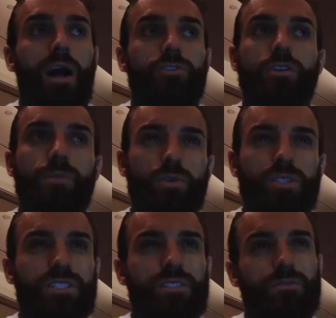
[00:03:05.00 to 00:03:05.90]
done
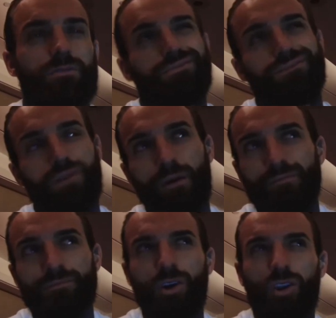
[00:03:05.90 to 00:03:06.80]
about,
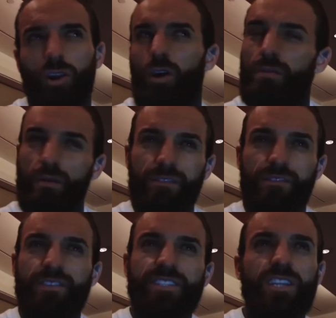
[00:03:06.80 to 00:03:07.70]
not long, about
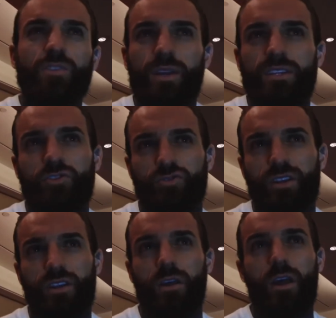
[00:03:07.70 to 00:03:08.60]
6 weeks of
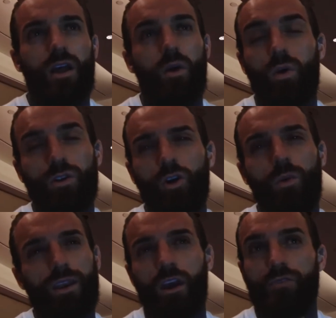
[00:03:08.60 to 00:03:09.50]
training. Know
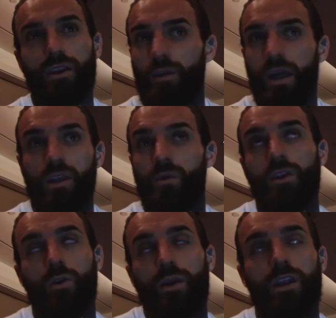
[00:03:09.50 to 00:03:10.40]
when you're ready,
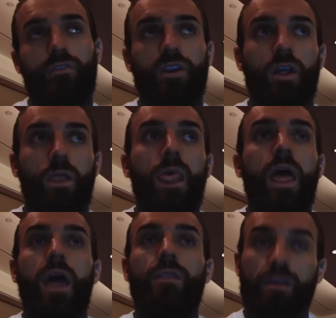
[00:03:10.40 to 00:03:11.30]
anyway, know when you're ready.
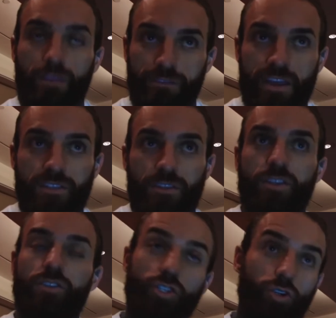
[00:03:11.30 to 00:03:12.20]
And
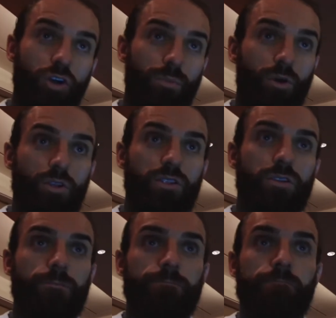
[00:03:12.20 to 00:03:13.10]
the show got pulled.
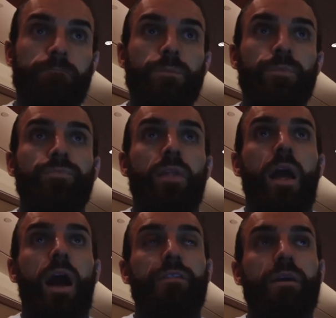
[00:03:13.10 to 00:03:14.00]

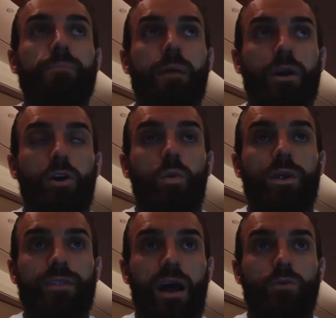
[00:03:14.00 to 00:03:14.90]
I think BAMMA got
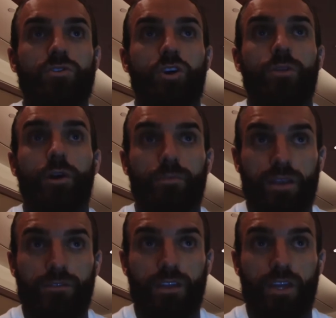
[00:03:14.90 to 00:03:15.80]
wind that I was going to be on
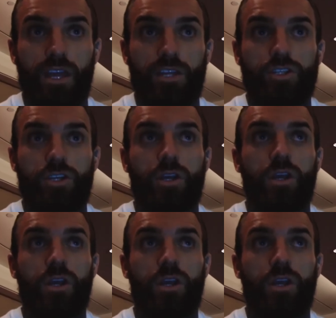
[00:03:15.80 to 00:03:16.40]
Made for the Cage,